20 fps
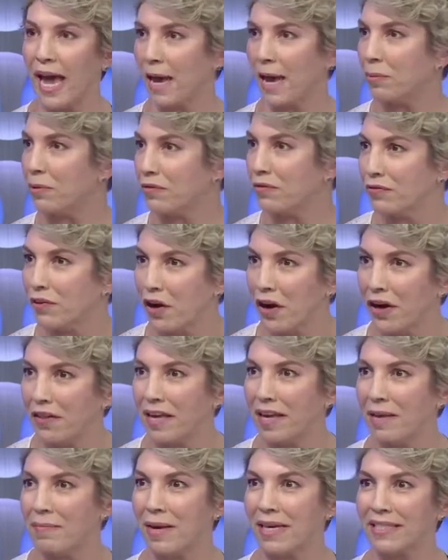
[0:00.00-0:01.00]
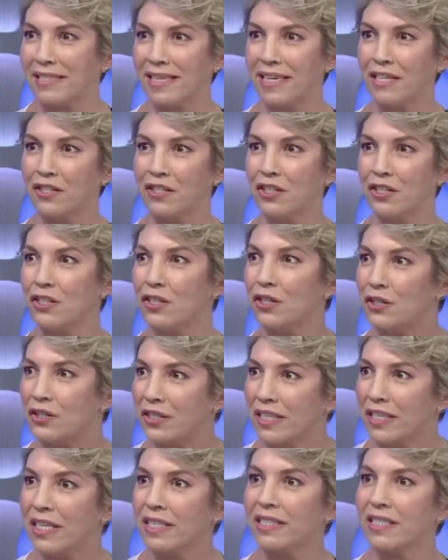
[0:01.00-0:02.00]
amplify their message and
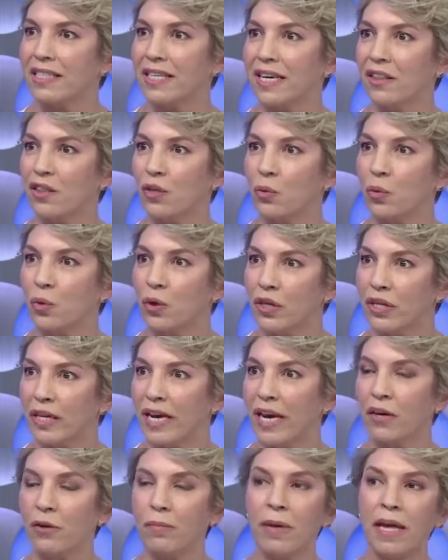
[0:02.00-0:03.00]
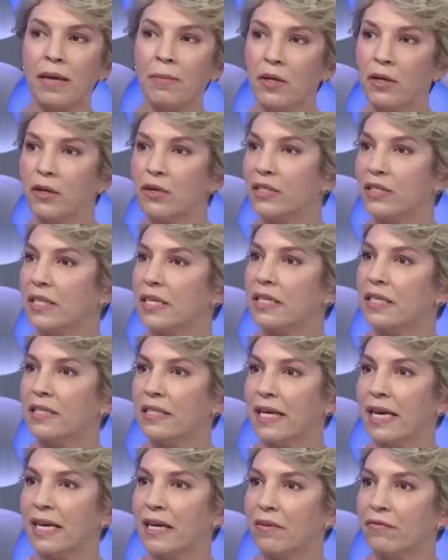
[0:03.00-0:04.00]
using it to get the word out or maybe using it
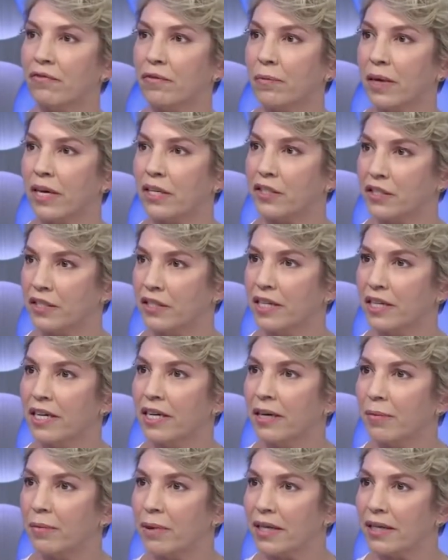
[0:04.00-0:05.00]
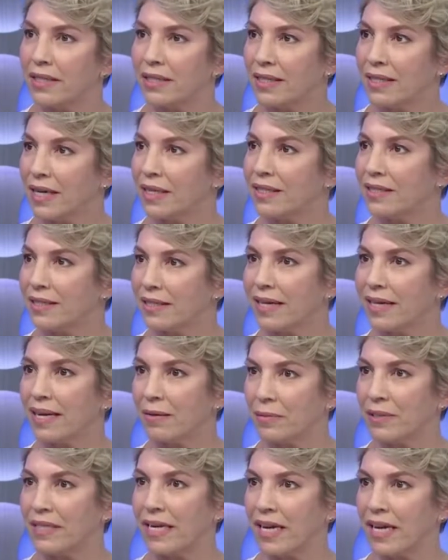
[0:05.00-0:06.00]
to get information, but it does
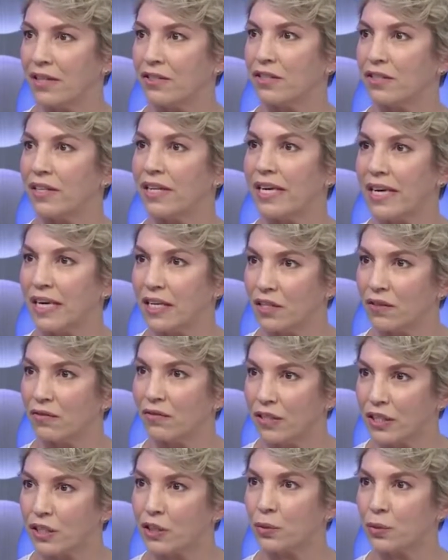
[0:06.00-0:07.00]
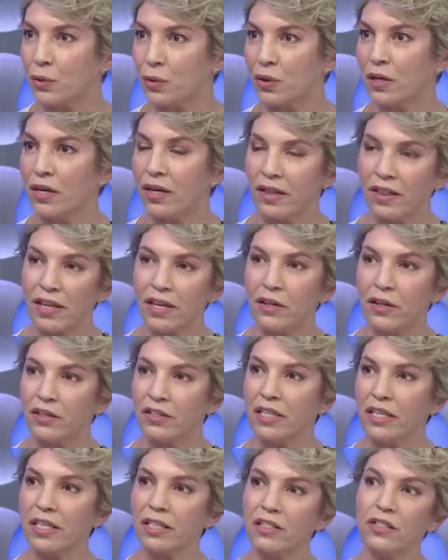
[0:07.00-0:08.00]
come down to the individual. They're
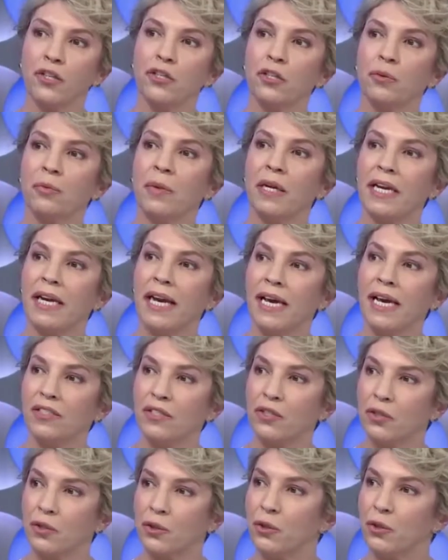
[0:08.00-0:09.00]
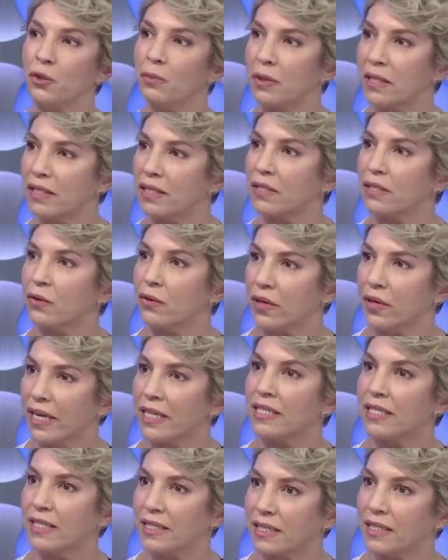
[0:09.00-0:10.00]
using social media as a tool, but it's still
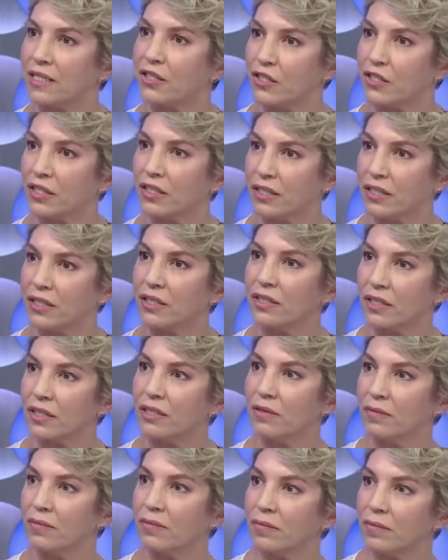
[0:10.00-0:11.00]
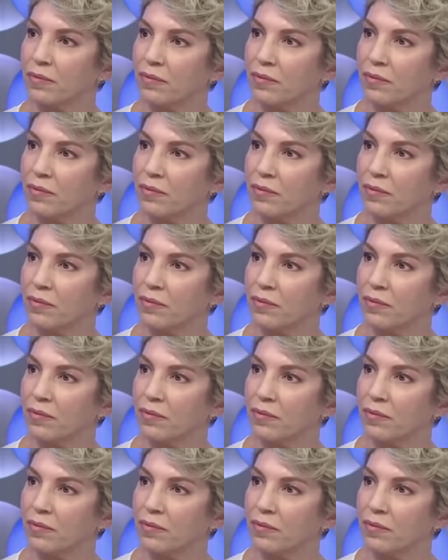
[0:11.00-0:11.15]
their decision. Yeah. I